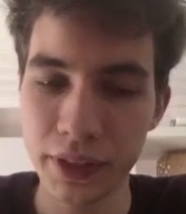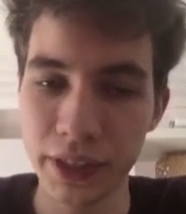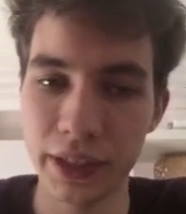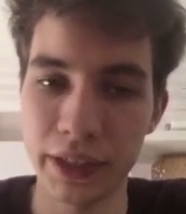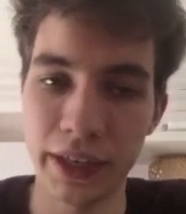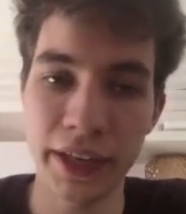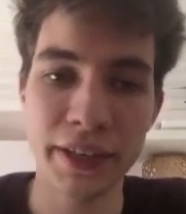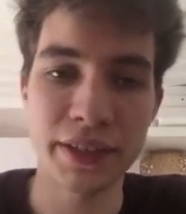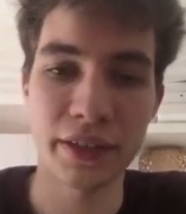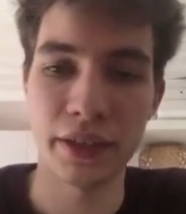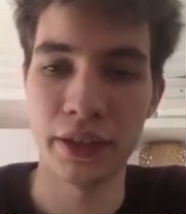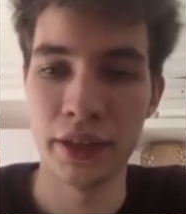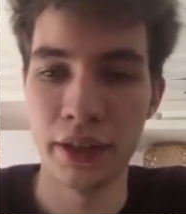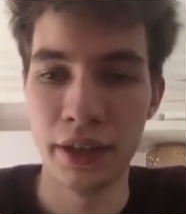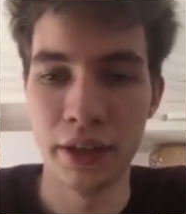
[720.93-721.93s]
Next,
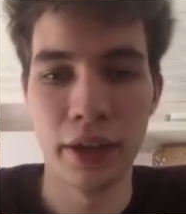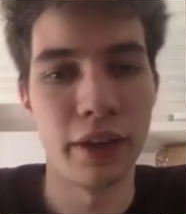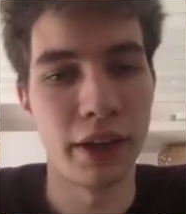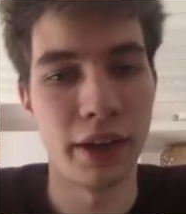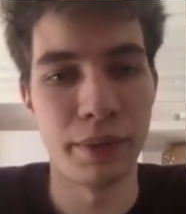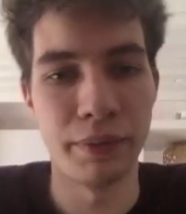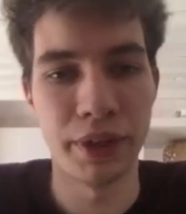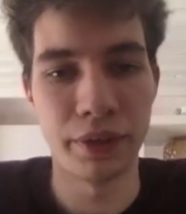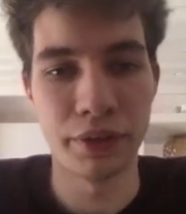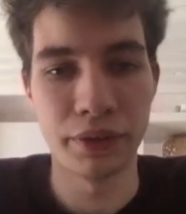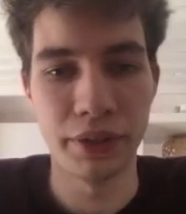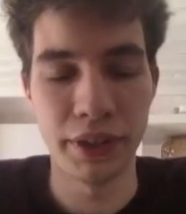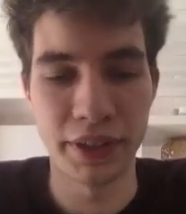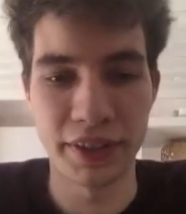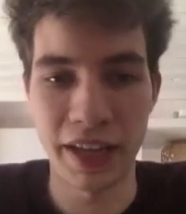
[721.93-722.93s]
we are going to
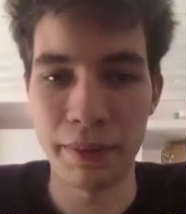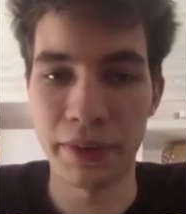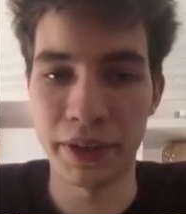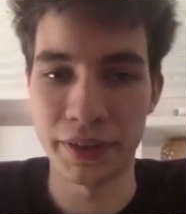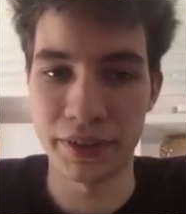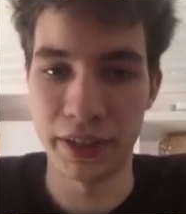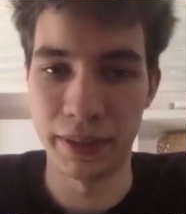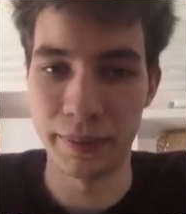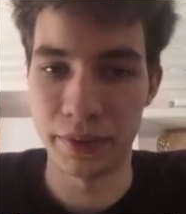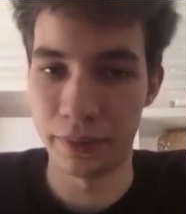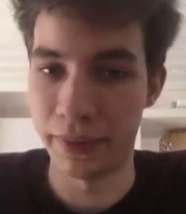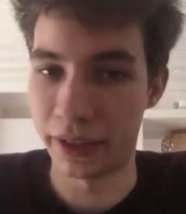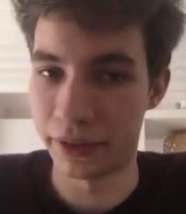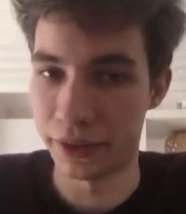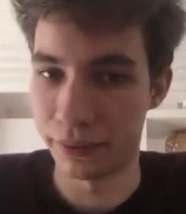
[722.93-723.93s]
need a sampling scheme to
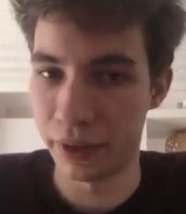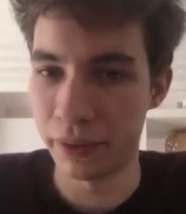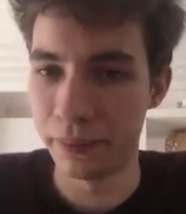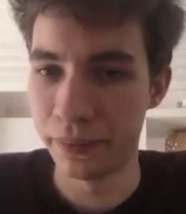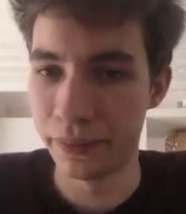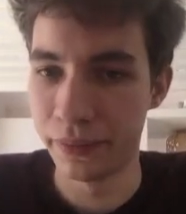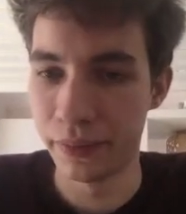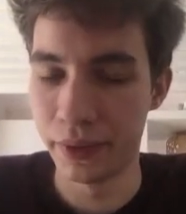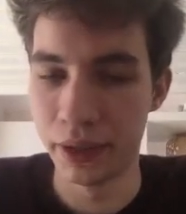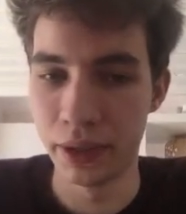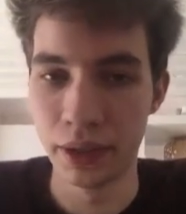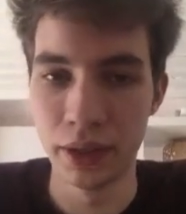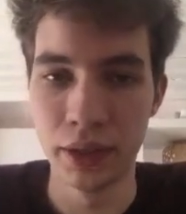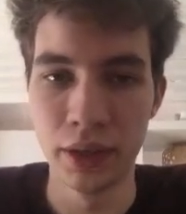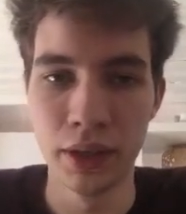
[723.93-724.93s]
make this run.
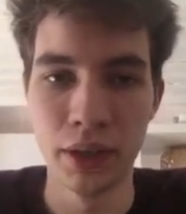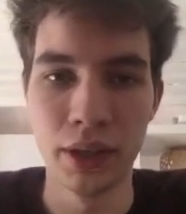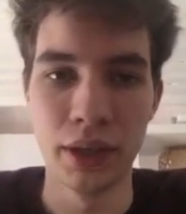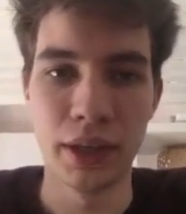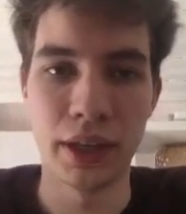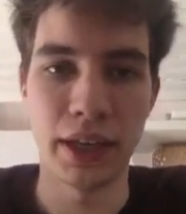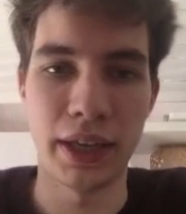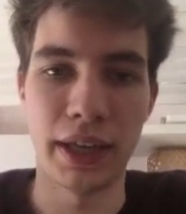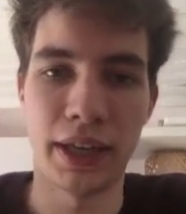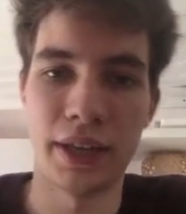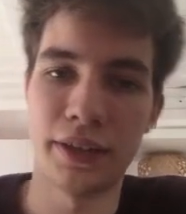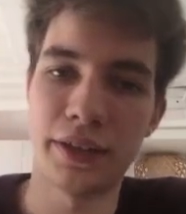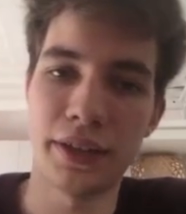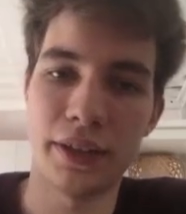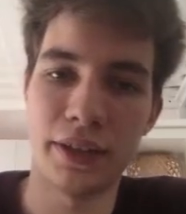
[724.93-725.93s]

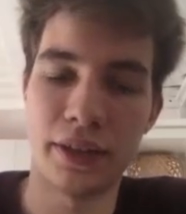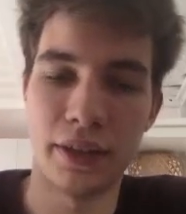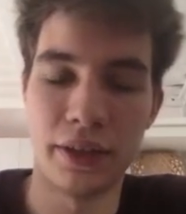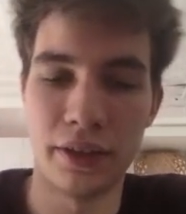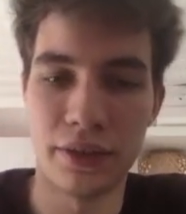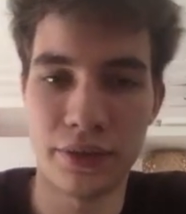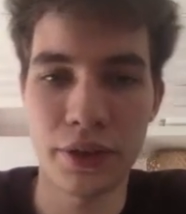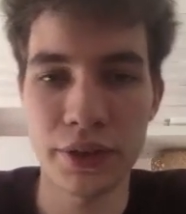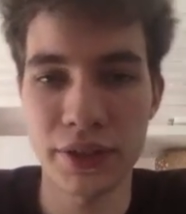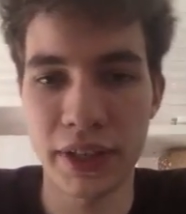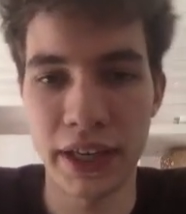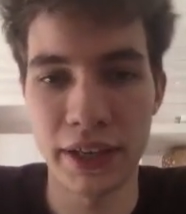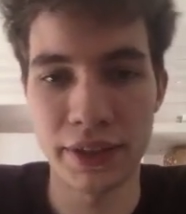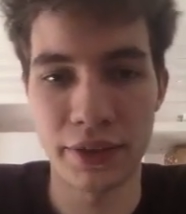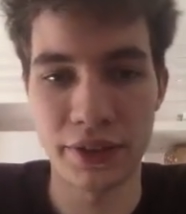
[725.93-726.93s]
And in the first
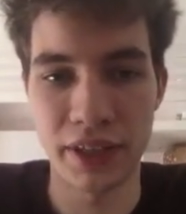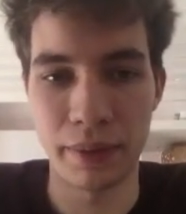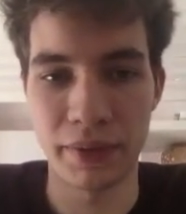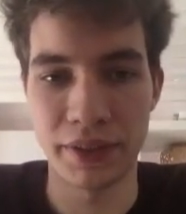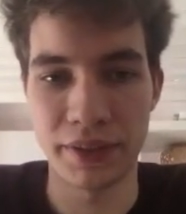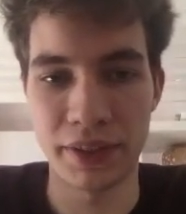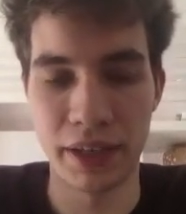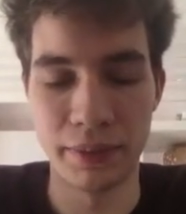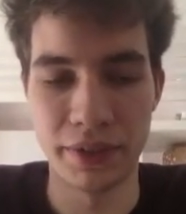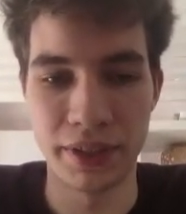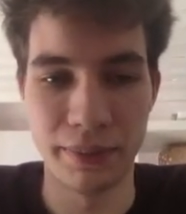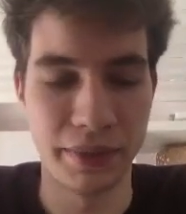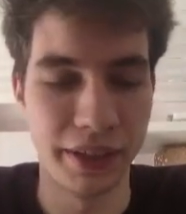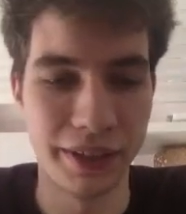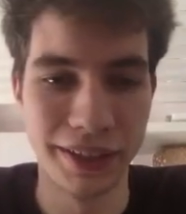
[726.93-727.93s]
case, our sampling scheme is
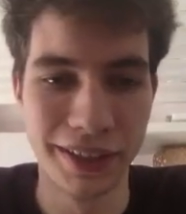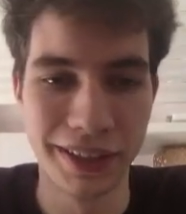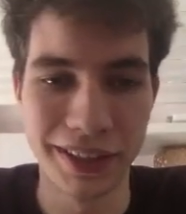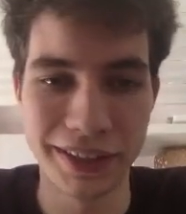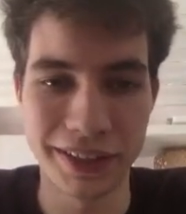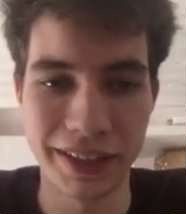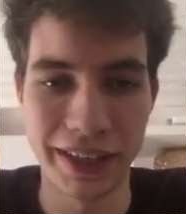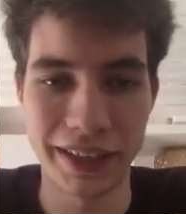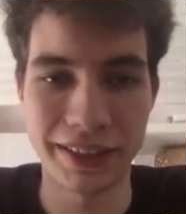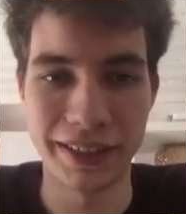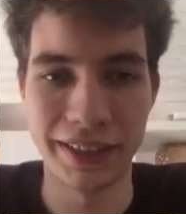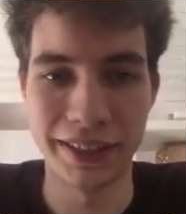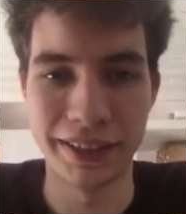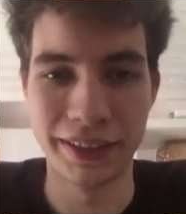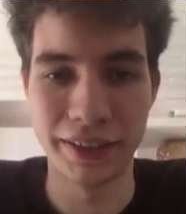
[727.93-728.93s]
simply
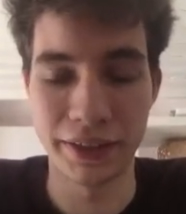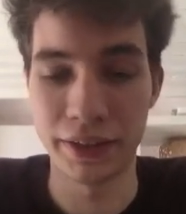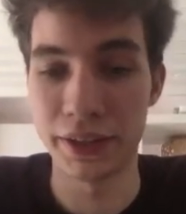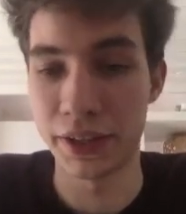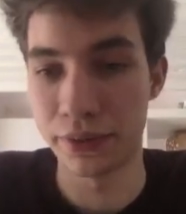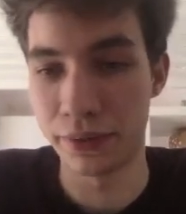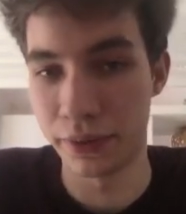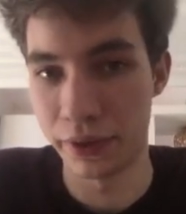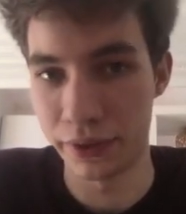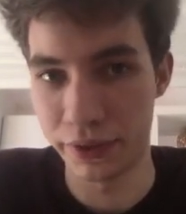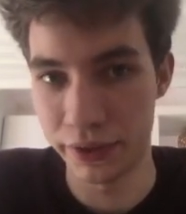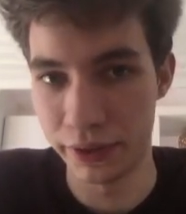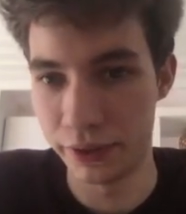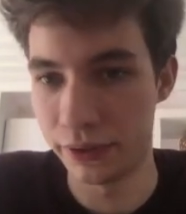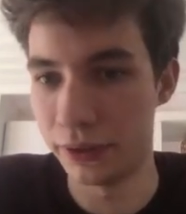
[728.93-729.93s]
selecting, this is for
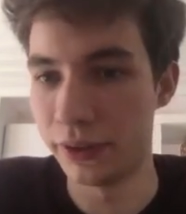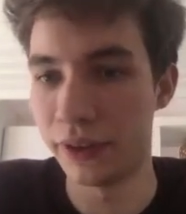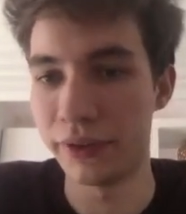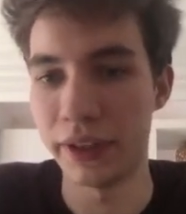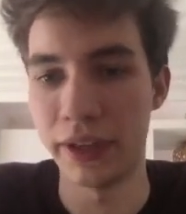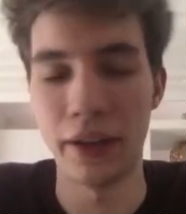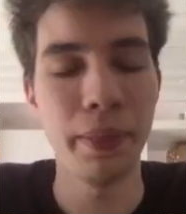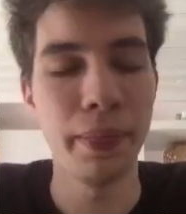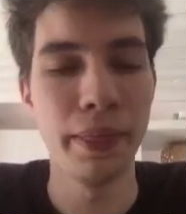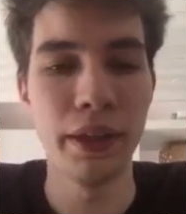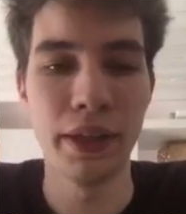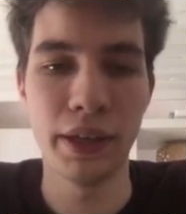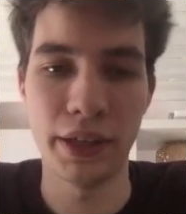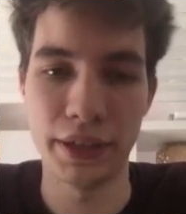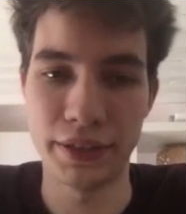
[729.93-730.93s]
CO2 FDR,
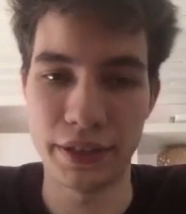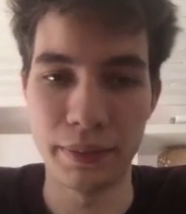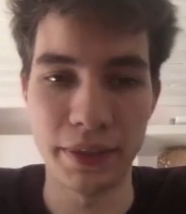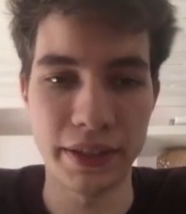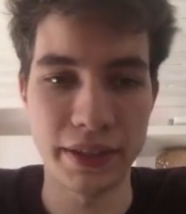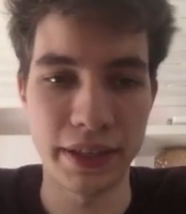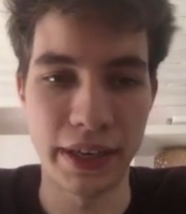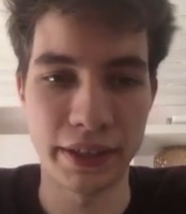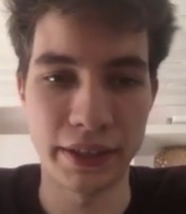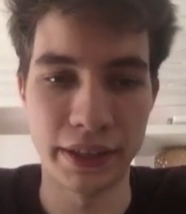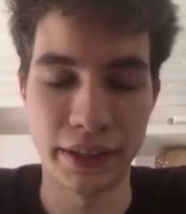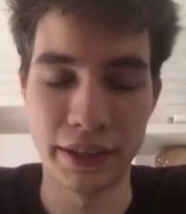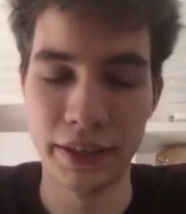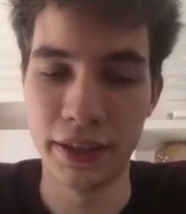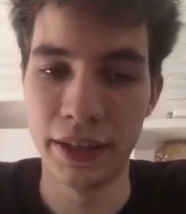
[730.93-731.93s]
is simply
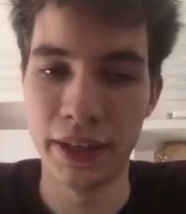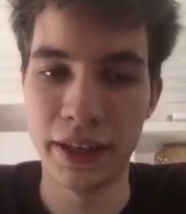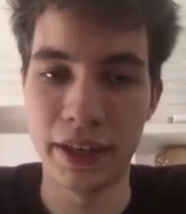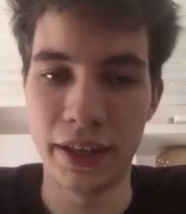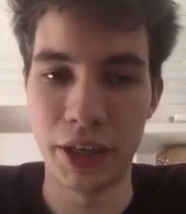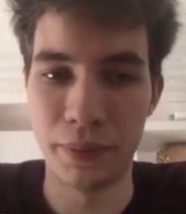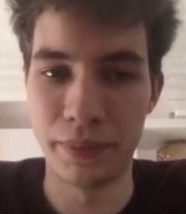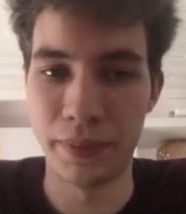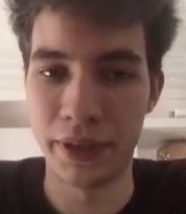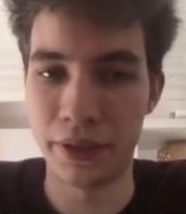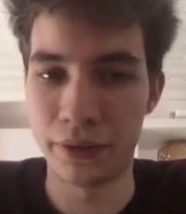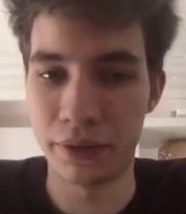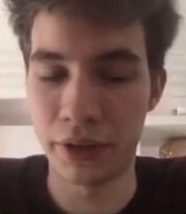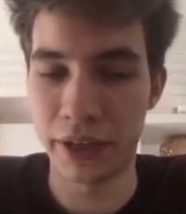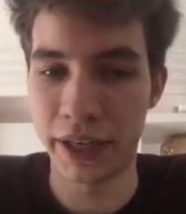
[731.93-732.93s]
selecting
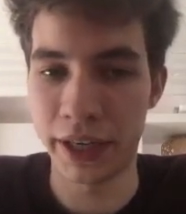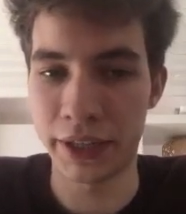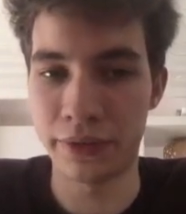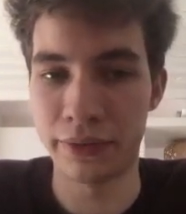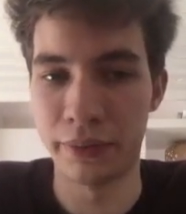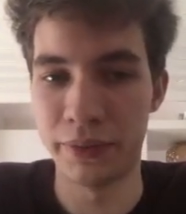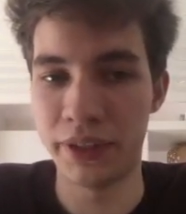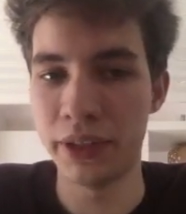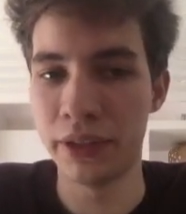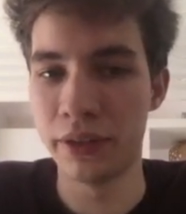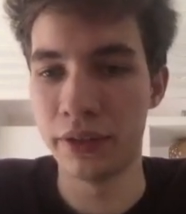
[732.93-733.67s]
drawing x from D